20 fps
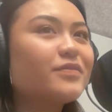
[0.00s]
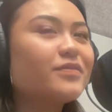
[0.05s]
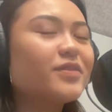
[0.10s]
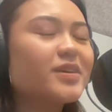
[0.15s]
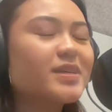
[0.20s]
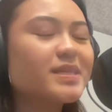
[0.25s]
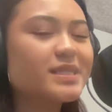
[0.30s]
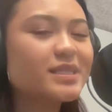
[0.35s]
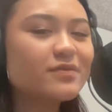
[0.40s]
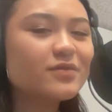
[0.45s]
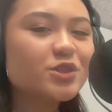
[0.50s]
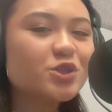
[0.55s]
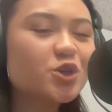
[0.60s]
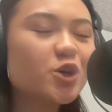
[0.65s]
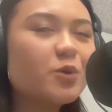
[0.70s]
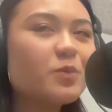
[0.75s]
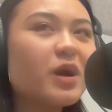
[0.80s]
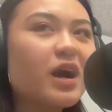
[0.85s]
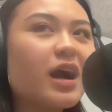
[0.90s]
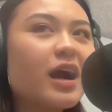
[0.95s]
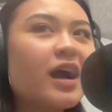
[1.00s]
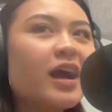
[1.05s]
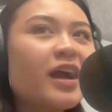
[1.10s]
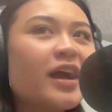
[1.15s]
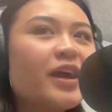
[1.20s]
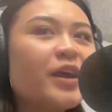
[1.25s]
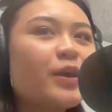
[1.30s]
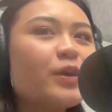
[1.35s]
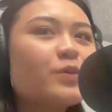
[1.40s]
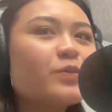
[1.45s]
First ever job.
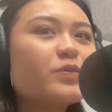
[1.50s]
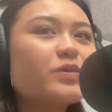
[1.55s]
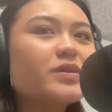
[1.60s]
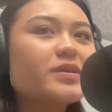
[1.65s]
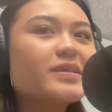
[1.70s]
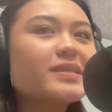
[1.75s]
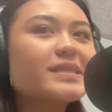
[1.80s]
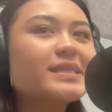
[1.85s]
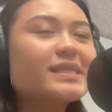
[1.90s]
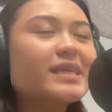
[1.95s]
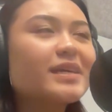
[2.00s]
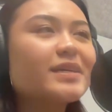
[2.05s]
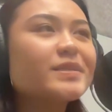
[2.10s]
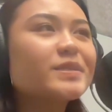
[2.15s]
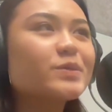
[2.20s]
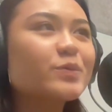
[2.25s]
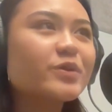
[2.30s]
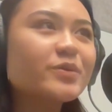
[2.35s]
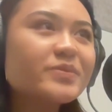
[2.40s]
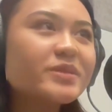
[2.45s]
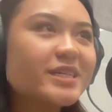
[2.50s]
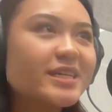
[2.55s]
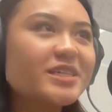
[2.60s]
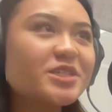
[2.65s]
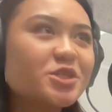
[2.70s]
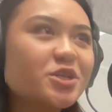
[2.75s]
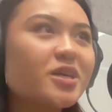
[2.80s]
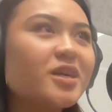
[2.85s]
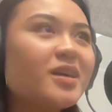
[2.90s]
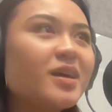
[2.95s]
I was a swim
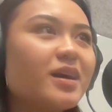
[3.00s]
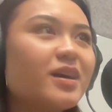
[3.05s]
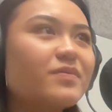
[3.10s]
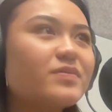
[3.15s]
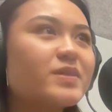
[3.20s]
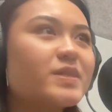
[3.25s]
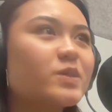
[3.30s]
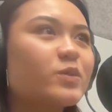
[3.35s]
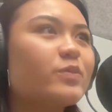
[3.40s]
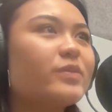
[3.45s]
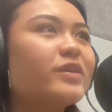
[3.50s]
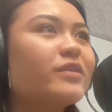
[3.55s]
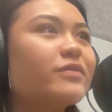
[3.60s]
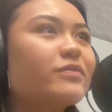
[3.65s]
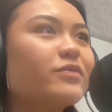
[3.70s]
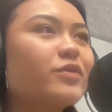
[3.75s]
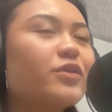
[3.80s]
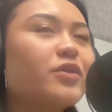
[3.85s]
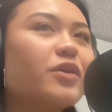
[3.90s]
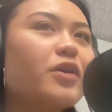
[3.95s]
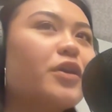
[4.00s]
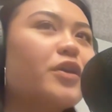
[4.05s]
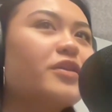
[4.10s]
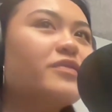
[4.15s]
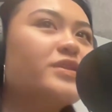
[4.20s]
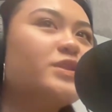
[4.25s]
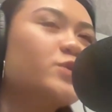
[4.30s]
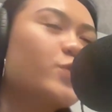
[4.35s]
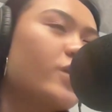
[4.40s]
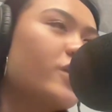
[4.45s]
teacher after swimming for
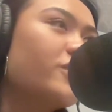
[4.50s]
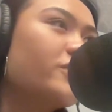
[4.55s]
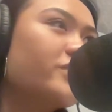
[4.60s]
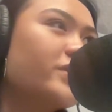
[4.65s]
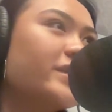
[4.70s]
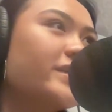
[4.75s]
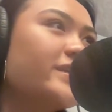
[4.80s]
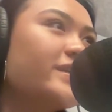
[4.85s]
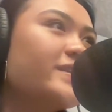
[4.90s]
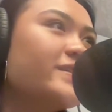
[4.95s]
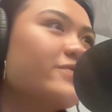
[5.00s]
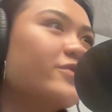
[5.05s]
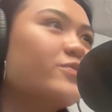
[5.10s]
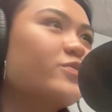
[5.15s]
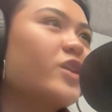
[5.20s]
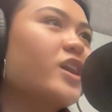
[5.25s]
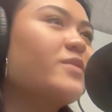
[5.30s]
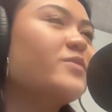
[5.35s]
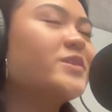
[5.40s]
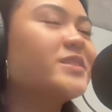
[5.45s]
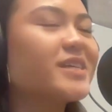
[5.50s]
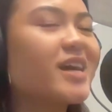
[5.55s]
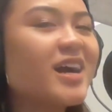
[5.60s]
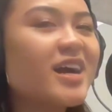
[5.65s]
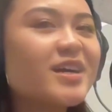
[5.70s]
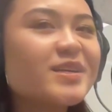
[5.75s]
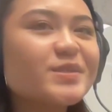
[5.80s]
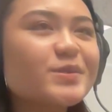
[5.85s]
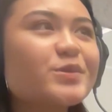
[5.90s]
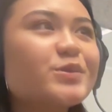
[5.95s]
over twelve years, from primary to
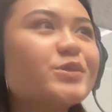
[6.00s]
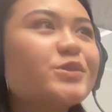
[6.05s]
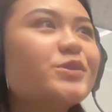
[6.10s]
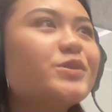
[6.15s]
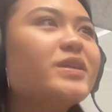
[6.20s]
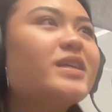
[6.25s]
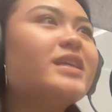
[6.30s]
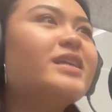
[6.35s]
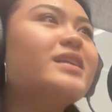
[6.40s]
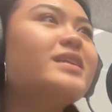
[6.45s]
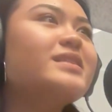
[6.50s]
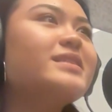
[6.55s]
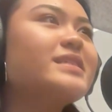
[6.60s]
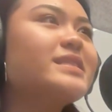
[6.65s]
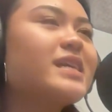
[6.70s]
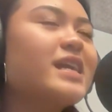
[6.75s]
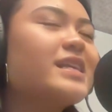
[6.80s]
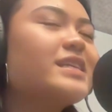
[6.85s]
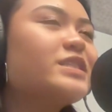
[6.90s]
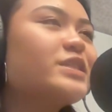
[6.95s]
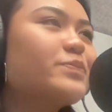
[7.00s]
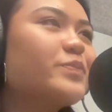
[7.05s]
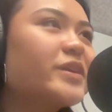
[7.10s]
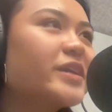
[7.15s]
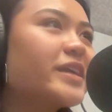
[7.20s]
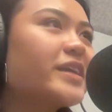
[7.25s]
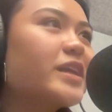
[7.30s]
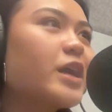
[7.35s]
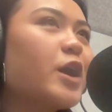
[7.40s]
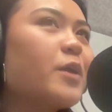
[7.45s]
high school. Nice. Decided to
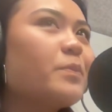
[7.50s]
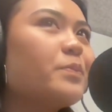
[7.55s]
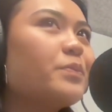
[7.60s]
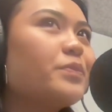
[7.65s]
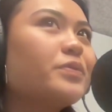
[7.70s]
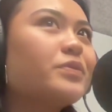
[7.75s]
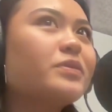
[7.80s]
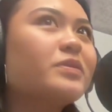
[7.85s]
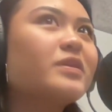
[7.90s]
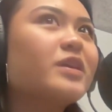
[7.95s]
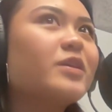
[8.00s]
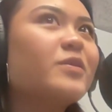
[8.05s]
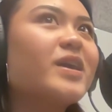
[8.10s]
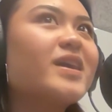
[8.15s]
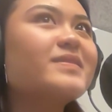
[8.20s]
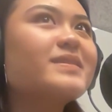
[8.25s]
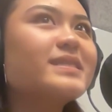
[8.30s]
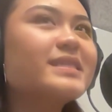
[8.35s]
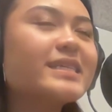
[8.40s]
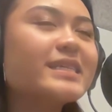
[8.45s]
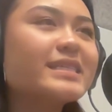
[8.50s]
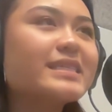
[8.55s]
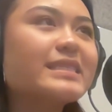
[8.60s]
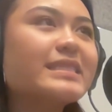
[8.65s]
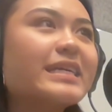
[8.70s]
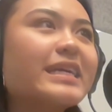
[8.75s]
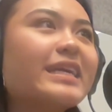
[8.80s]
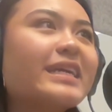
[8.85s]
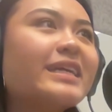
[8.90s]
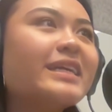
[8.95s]
pick it up around
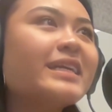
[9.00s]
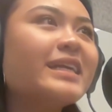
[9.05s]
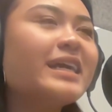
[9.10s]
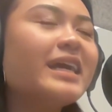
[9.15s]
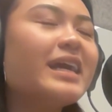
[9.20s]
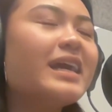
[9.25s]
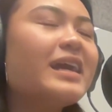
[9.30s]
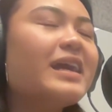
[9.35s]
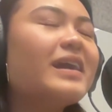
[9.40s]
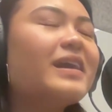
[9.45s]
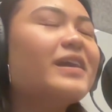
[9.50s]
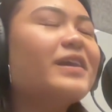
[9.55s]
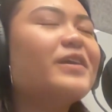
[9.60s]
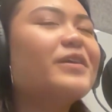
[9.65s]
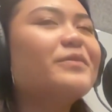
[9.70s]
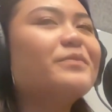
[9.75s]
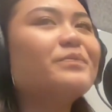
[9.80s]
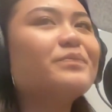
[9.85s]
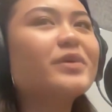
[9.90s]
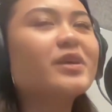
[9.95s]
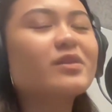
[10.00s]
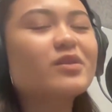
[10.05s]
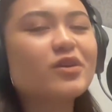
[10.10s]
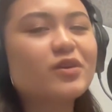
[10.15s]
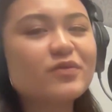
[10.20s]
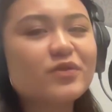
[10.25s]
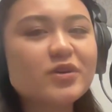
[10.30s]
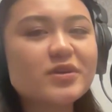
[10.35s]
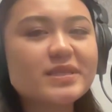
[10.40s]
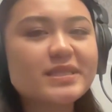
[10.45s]
sixteen, um, but a lot
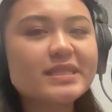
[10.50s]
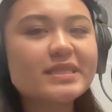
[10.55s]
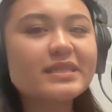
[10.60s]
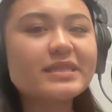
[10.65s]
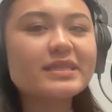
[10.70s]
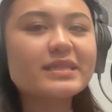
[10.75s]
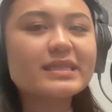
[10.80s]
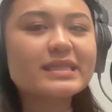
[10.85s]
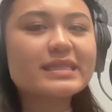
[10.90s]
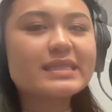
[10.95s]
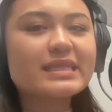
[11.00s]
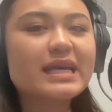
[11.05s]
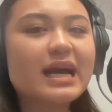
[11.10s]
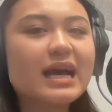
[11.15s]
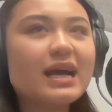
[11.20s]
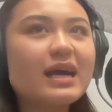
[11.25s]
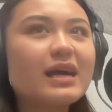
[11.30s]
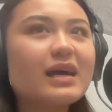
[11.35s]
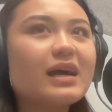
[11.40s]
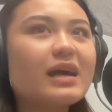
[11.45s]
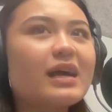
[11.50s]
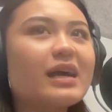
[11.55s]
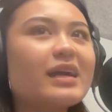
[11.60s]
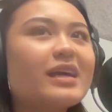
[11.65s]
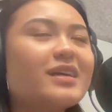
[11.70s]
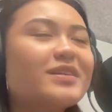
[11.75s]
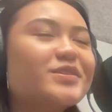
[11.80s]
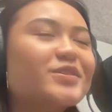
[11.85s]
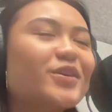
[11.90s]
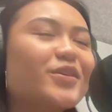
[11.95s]
of those years I
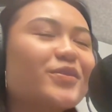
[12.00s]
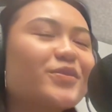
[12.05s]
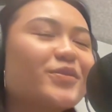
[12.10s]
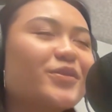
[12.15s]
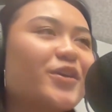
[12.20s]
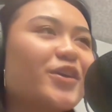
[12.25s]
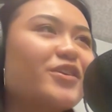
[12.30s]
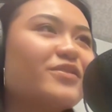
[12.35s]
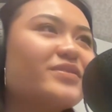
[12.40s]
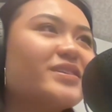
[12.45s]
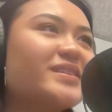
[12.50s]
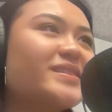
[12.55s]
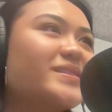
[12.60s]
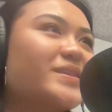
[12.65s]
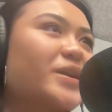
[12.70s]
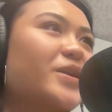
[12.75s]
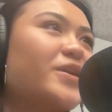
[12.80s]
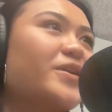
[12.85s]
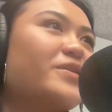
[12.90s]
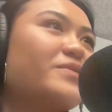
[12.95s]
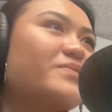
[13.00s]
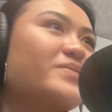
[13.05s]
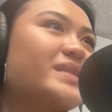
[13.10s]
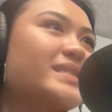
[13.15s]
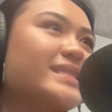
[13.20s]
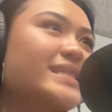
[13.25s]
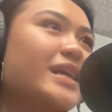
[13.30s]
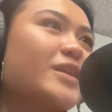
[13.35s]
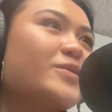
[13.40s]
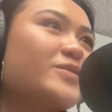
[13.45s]
had to go through COVID, so
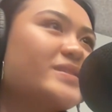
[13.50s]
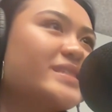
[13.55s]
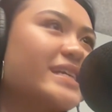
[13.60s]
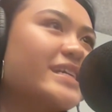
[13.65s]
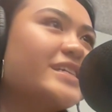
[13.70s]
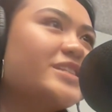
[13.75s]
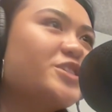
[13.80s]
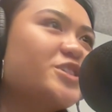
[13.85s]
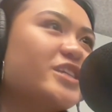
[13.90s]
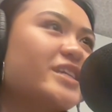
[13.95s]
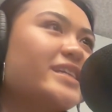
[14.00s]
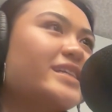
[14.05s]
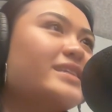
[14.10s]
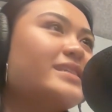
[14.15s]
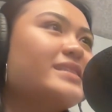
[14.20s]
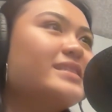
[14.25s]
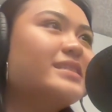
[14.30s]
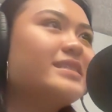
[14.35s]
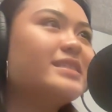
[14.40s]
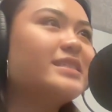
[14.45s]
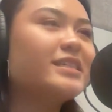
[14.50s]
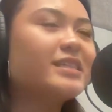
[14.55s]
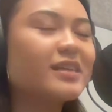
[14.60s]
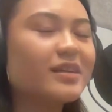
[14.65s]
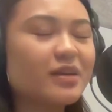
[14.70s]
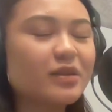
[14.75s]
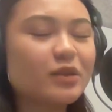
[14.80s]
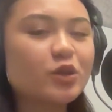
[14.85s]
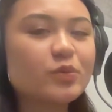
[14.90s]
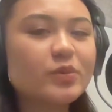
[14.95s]
missed out on teaching, did
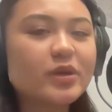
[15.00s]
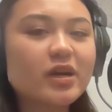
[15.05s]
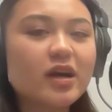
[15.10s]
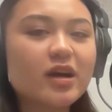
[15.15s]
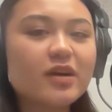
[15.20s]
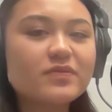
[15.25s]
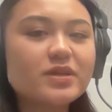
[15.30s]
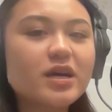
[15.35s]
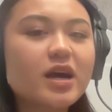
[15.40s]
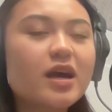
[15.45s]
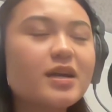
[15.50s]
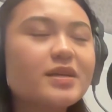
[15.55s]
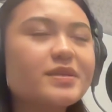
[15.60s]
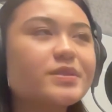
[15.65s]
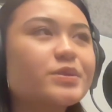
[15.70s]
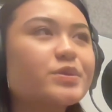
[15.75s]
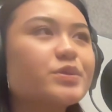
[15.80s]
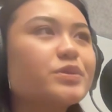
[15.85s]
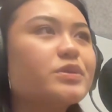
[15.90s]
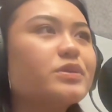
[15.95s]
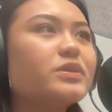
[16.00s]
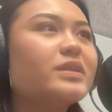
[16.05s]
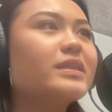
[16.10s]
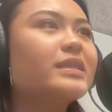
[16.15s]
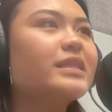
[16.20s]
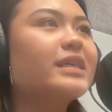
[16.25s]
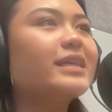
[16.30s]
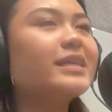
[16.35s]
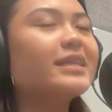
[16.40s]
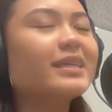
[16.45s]
it a little bit after high school,
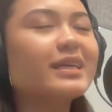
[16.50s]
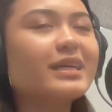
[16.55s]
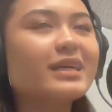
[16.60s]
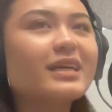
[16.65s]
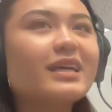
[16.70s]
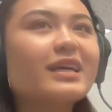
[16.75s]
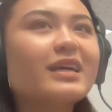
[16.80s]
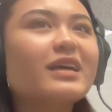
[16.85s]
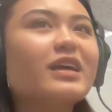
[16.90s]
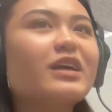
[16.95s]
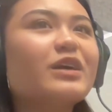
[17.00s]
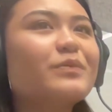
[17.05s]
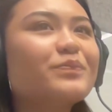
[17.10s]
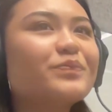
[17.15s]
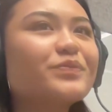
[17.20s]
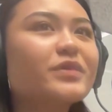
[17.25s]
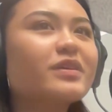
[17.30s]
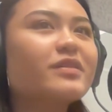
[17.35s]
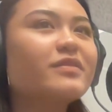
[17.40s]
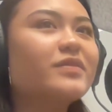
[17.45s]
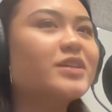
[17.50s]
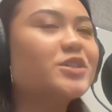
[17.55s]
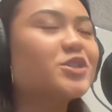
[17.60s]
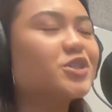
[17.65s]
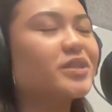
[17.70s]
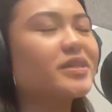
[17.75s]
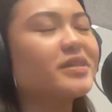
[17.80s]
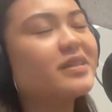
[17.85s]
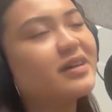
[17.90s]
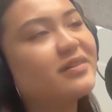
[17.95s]
and then um,
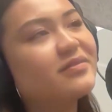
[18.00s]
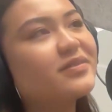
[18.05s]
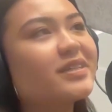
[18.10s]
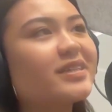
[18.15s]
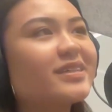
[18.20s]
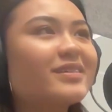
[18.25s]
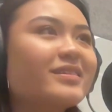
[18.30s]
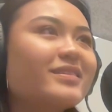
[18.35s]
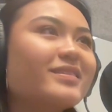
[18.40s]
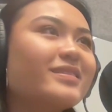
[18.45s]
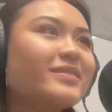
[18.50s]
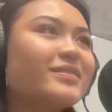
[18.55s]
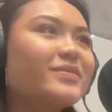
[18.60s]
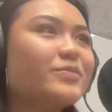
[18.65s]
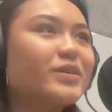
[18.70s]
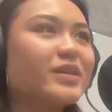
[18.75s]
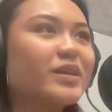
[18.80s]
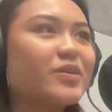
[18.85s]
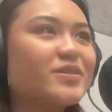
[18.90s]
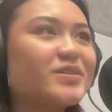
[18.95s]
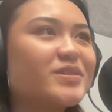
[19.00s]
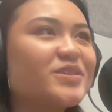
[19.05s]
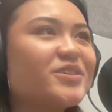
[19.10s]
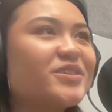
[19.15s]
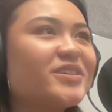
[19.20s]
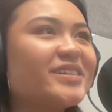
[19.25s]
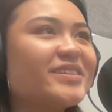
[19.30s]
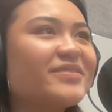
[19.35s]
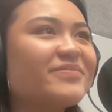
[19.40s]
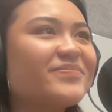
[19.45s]
eventually left it when I got to
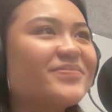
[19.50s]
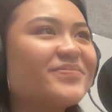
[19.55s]
uni.